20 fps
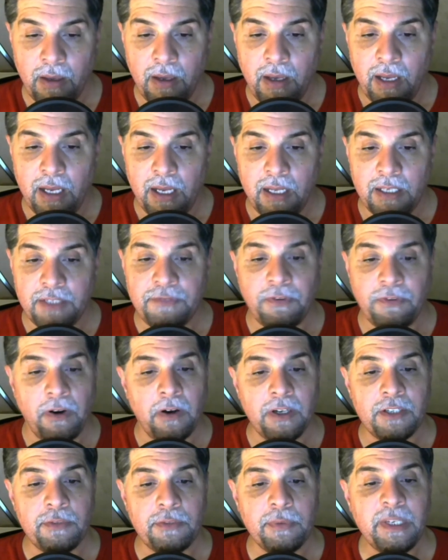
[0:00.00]
As
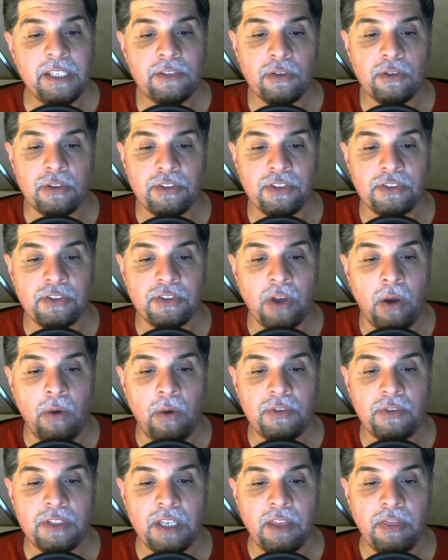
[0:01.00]
far as resources
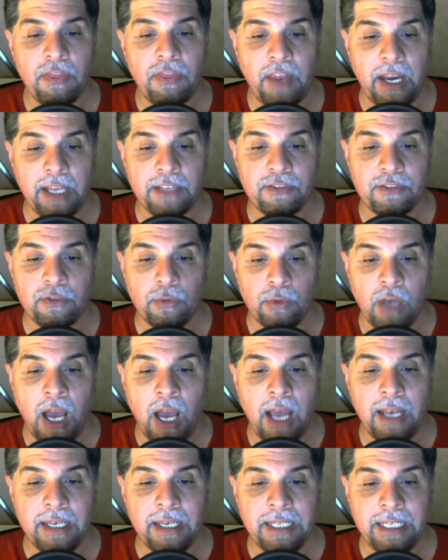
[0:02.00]
go, synthetics do
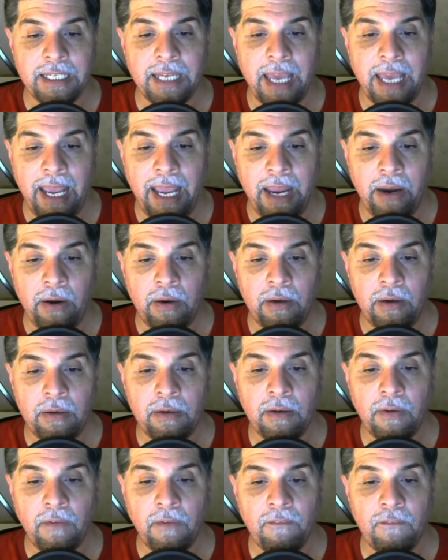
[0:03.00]
not need air,
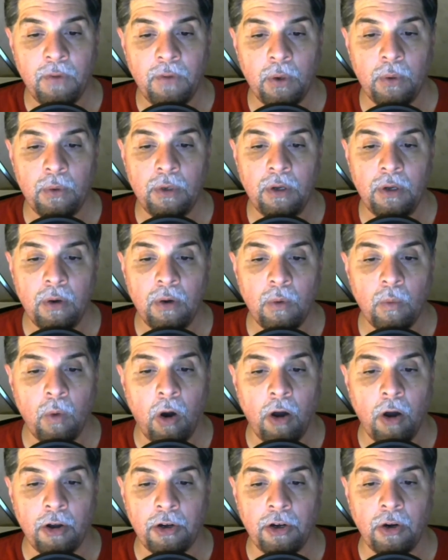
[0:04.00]
food,
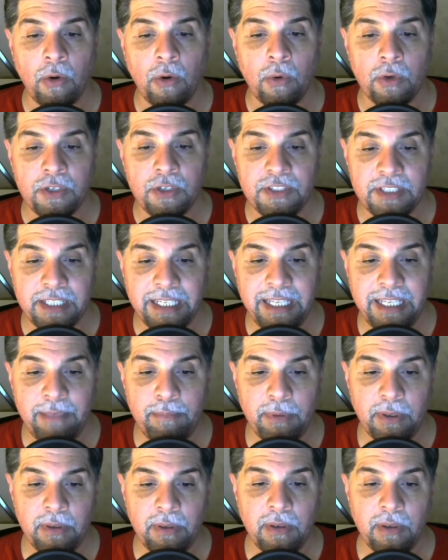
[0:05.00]
water, or sleep.
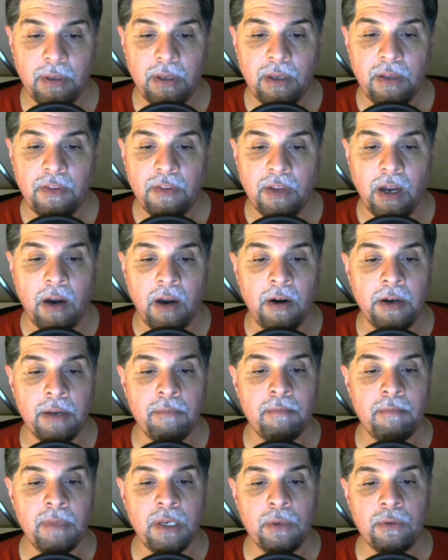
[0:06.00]
They are
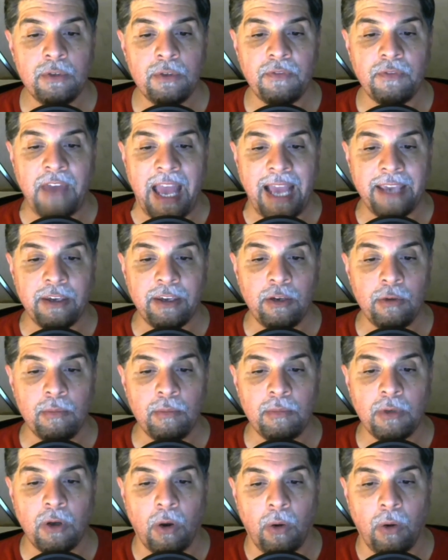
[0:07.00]
immune to
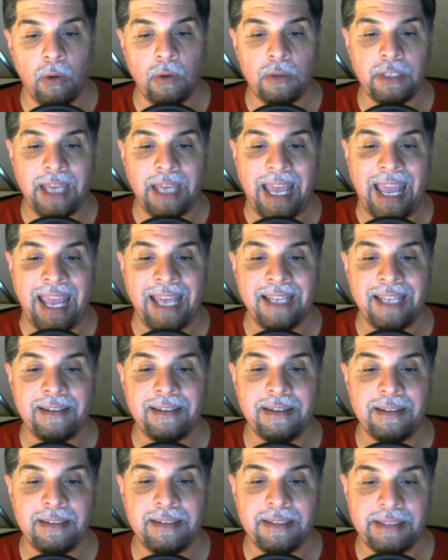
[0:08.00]
vacuum, cold, and
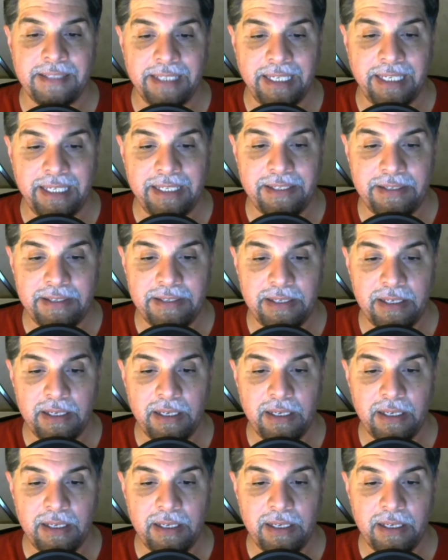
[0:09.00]
disease,